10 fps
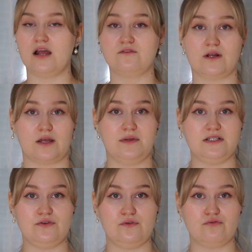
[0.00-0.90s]
I
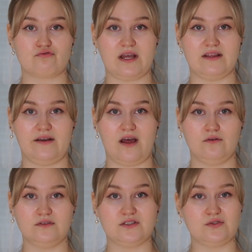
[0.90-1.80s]
recommend you to try that
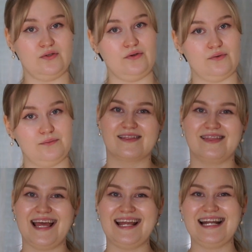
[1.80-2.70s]
out too.
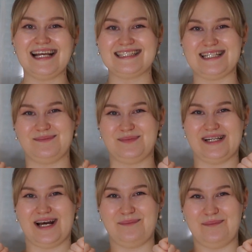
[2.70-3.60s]
Then tip
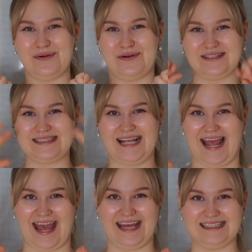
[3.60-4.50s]
number
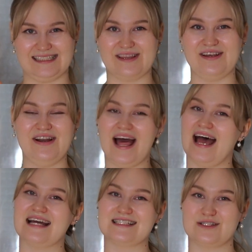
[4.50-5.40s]
10, the
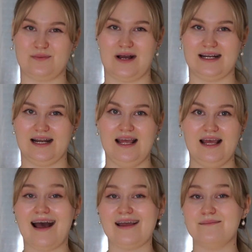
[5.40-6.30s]
last one.
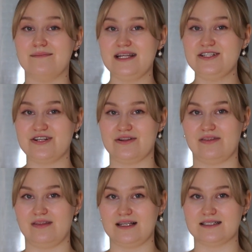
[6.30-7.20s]
I
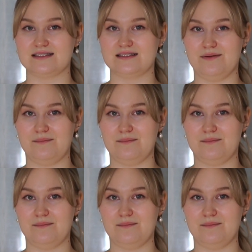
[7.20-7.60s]
mentioned this